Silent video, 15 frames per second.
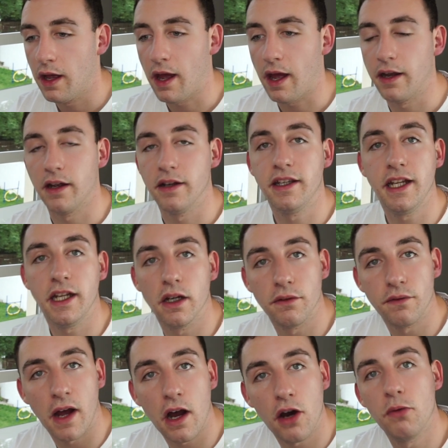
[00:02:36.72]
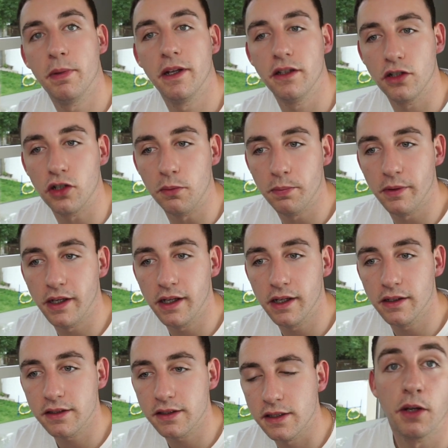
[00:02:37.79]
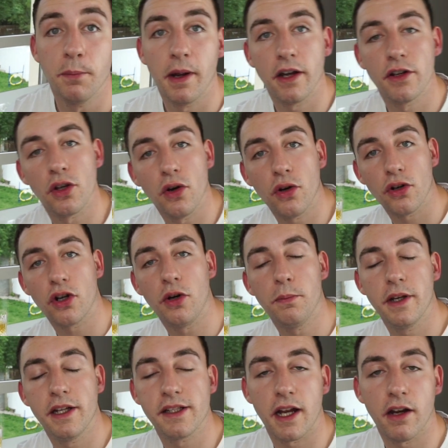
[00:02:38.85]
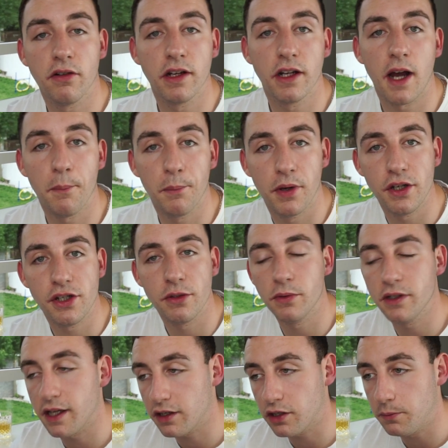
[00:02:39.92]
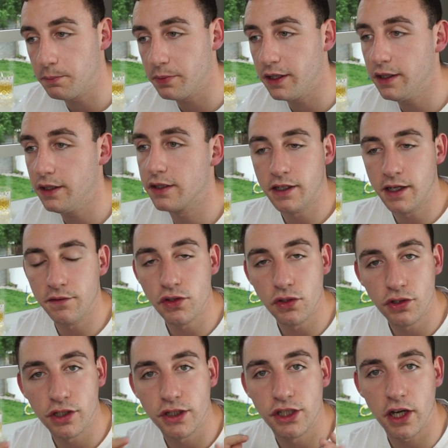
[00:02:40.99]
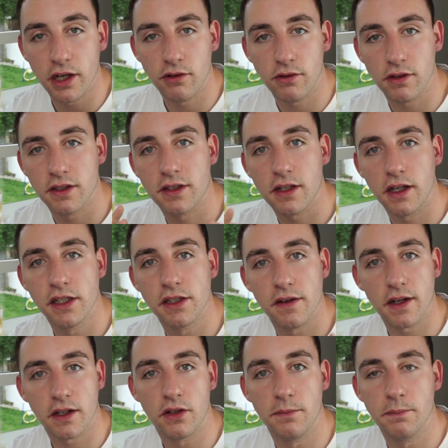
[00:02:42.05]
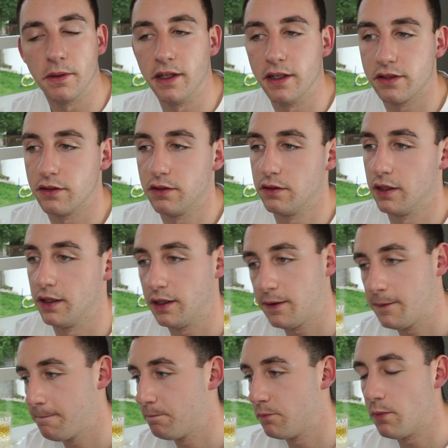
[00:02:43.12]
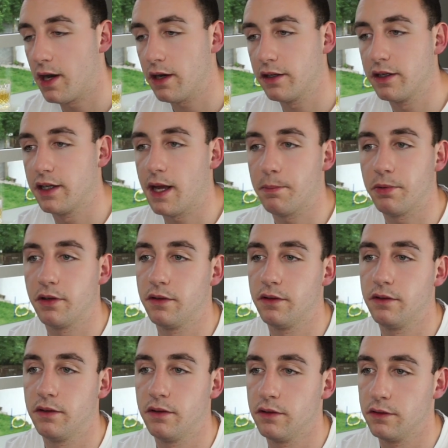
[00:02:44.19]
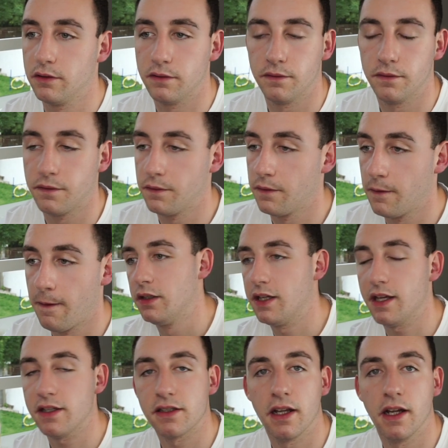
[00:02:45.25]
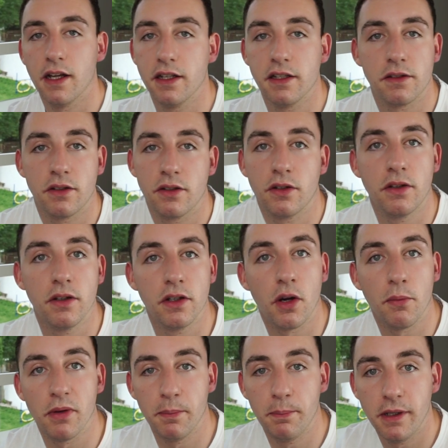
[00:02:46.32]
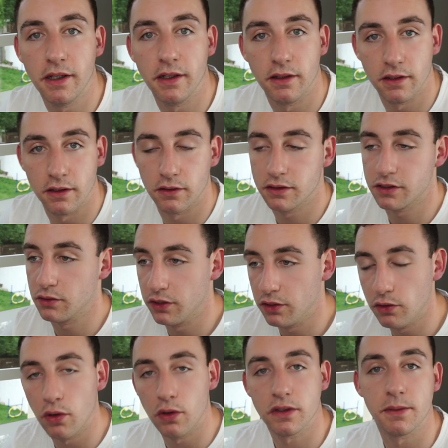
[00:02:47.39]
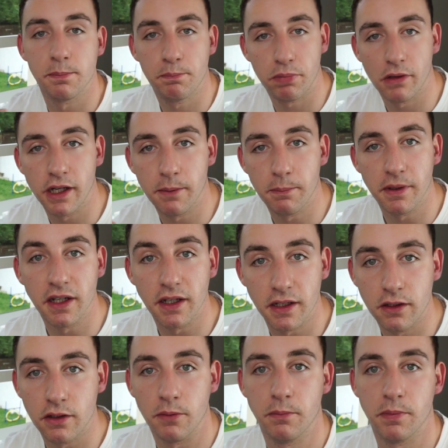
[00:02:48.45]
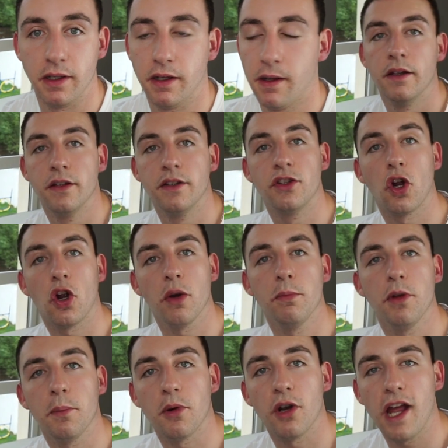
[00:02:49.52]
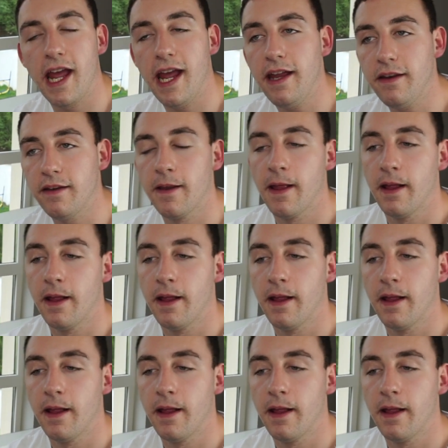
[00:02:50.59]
an idea of how big the company is compared to other companies that are in competition with that company. It gives you the general size of that company. So like market capital of Tesla is a couple of billion now, so you know it's a pretty big company. Term number eight